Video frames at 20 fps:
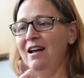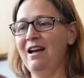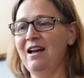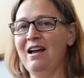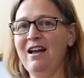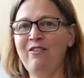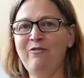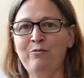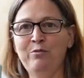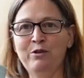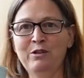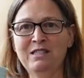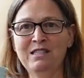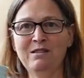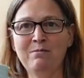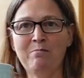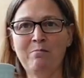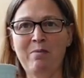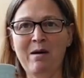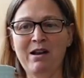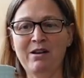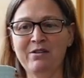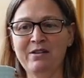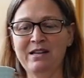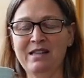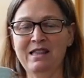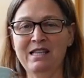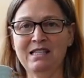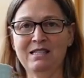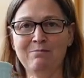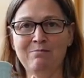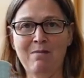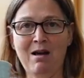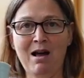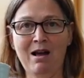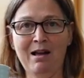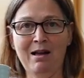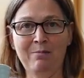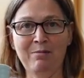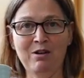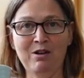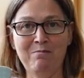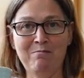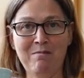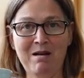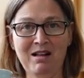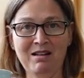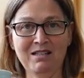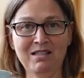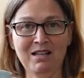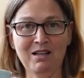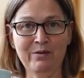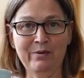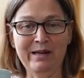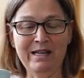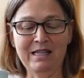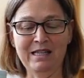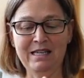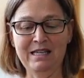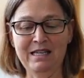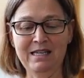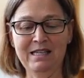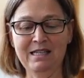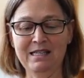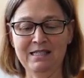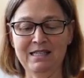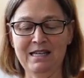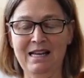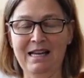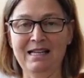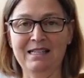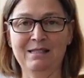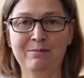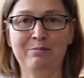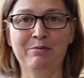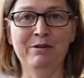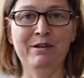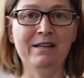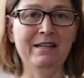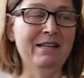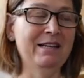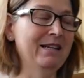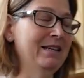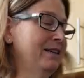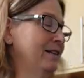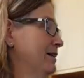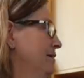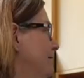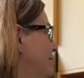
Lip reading: I've put some butter in this mug. I'm going to melt it quickly because I like to put it in